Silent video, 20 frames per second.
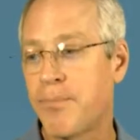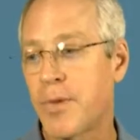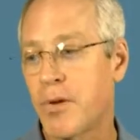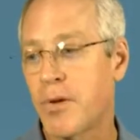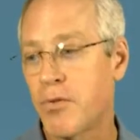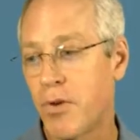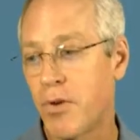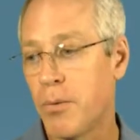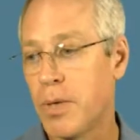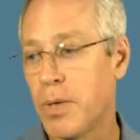
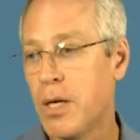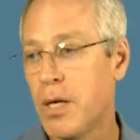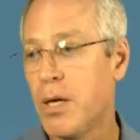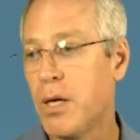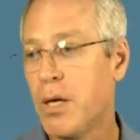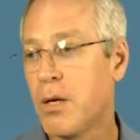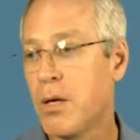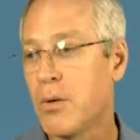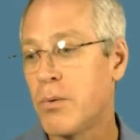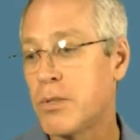So
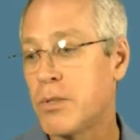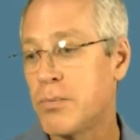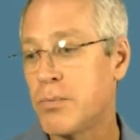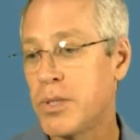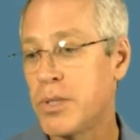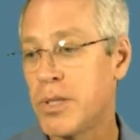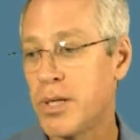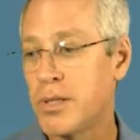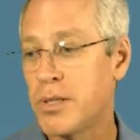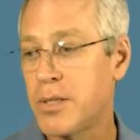what's been
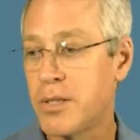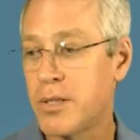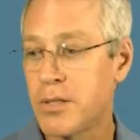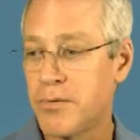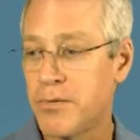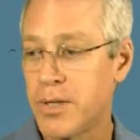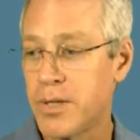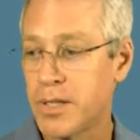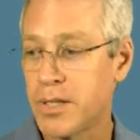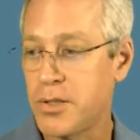done to this
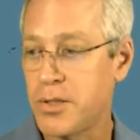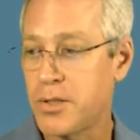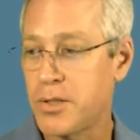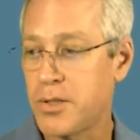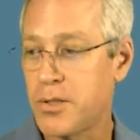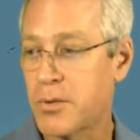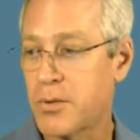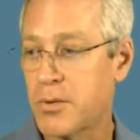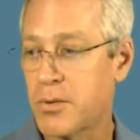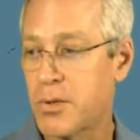factitious
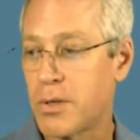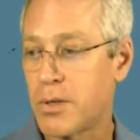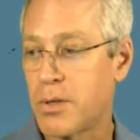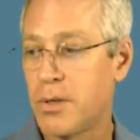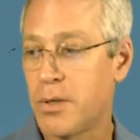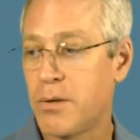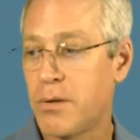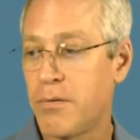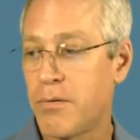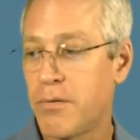
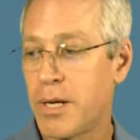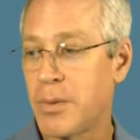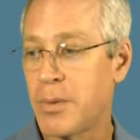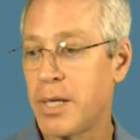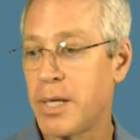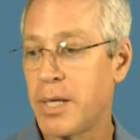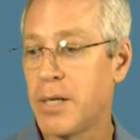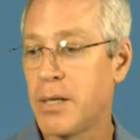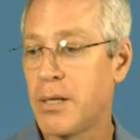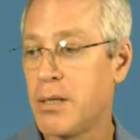disorder
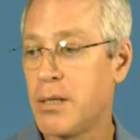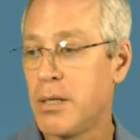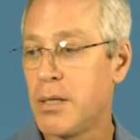family